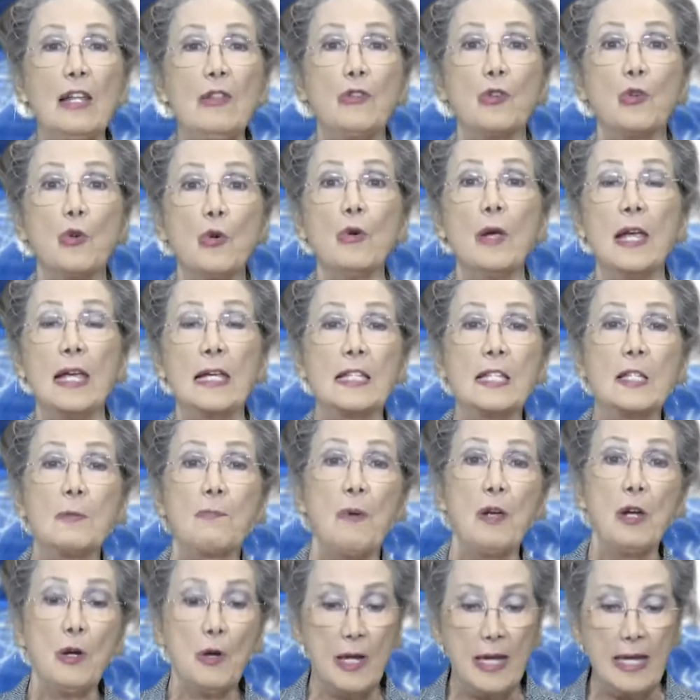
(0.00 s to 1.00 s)
through
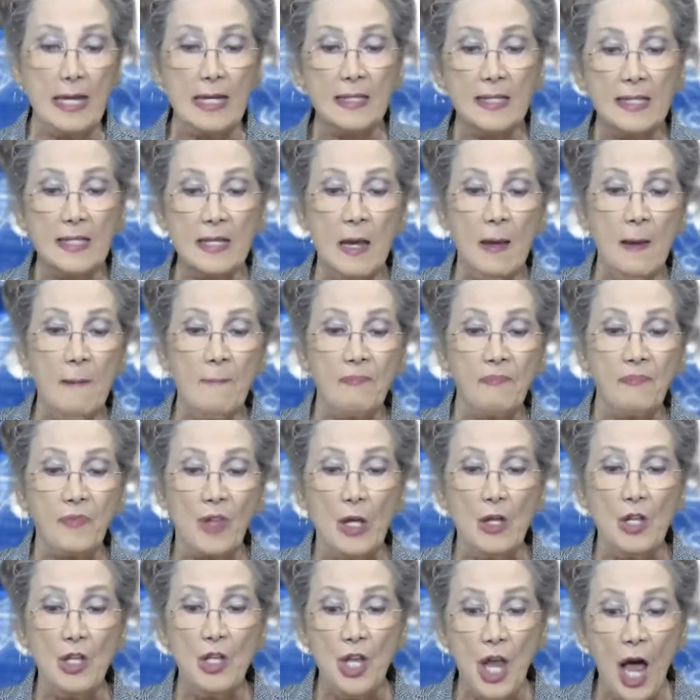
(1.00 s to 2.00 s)
experience
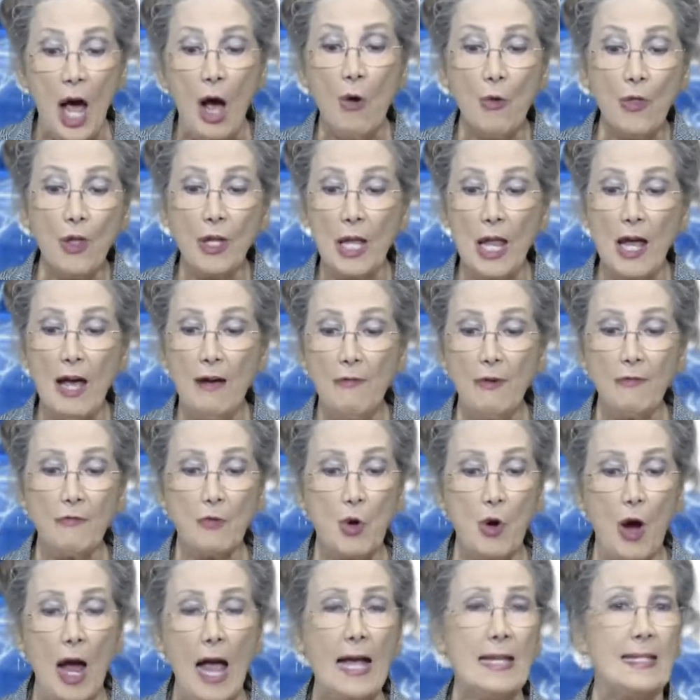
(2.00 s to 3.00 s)
know the love of
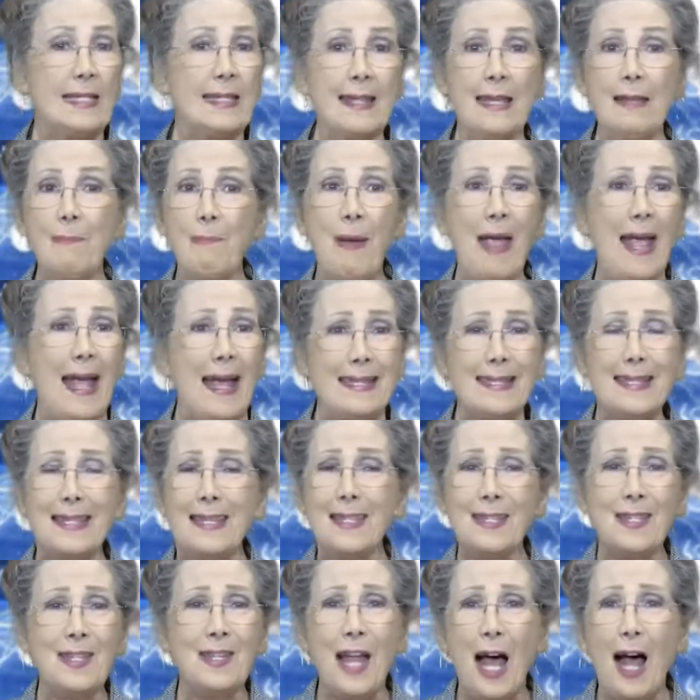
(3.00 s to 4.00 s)
Christ that
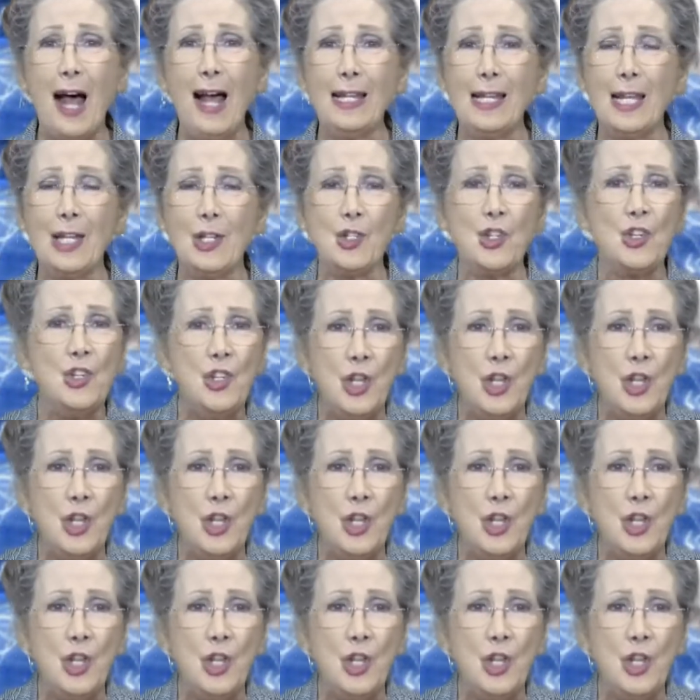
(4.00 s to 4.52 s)
passes knowledge.